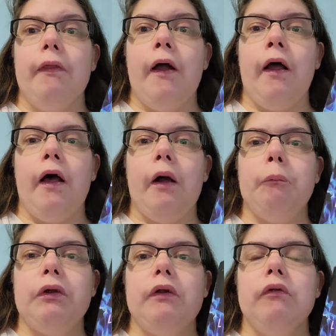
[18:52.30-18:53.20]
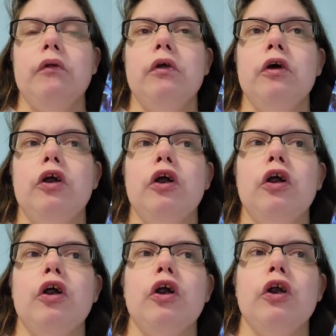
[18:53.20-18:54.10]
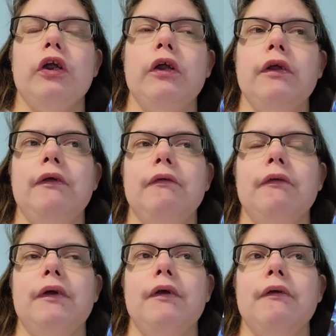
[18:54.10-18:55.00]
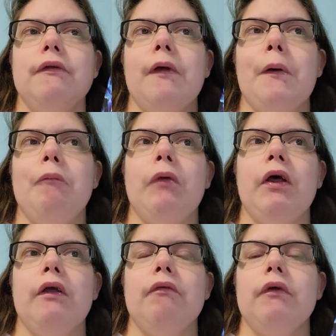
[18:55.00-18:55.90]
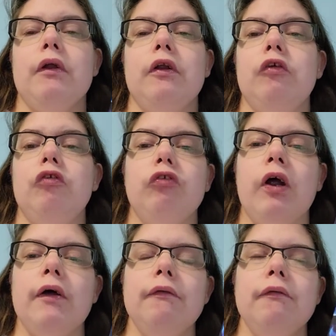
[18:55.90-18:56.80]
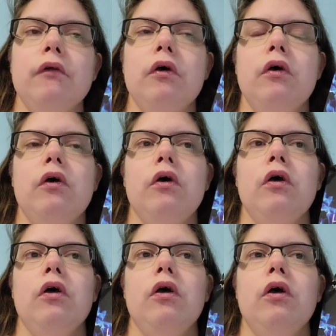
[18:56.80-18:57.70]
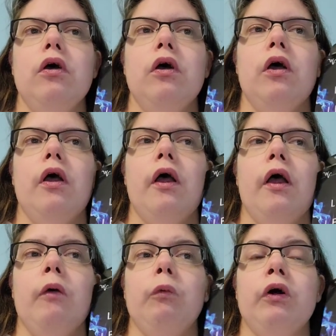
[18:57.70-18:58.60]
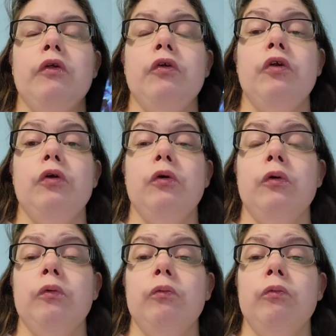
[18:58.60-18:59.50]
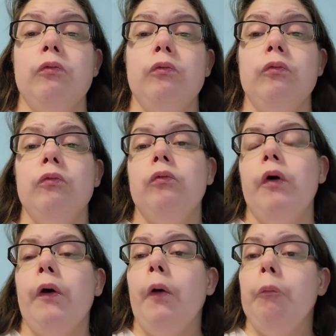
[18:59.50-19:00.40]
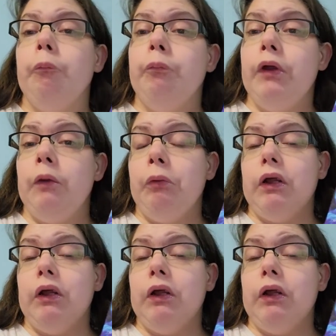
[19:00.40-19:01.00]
That happens. Hercules thinks Meg is in distress and wants to be